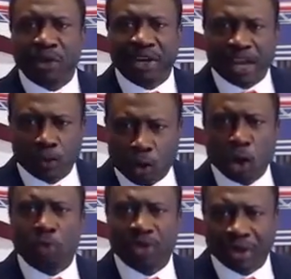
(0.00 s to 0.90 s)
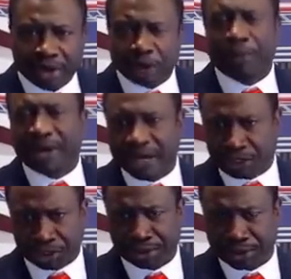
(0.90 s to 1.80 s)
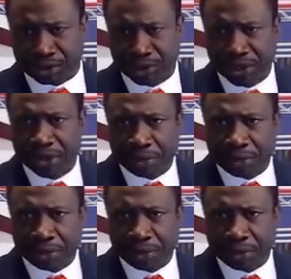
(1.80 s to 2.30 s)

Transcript: there will be reparations